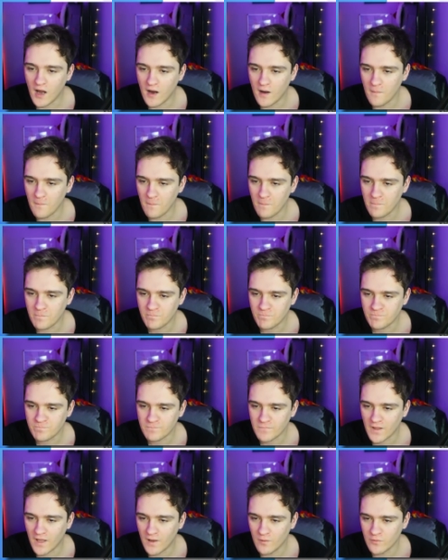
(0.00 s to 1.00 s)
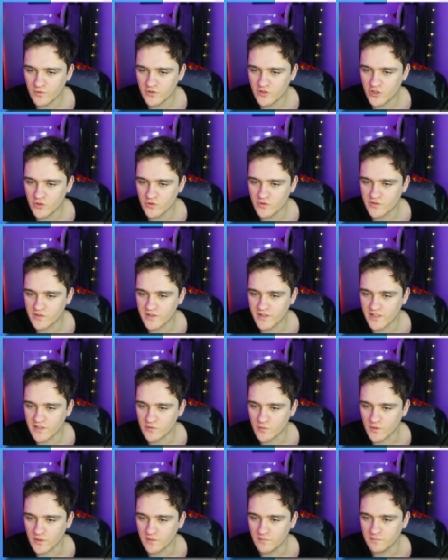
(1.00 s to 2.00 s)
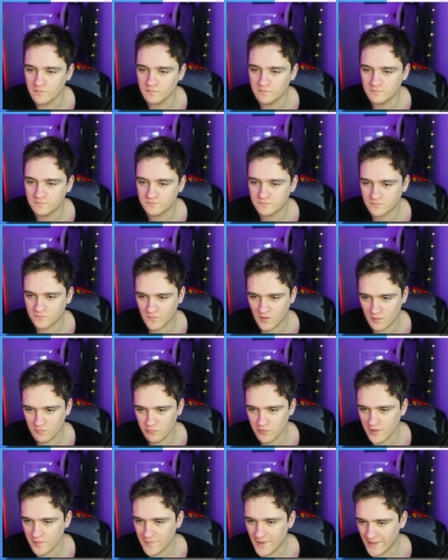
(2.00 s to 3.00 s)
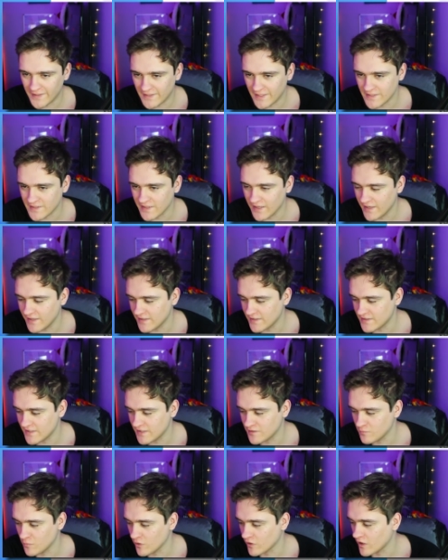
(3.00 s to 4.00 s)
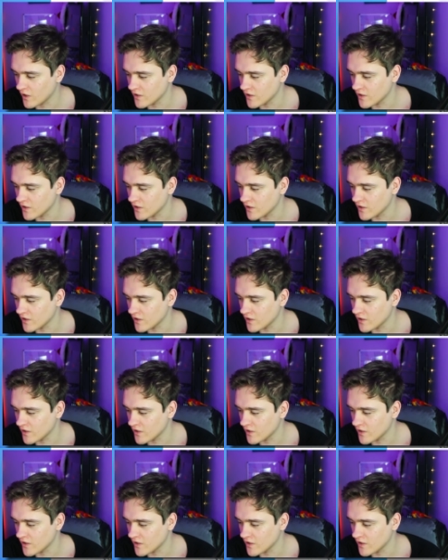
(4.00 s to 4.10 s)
Um, I would choose this one bring back dislikes, it's more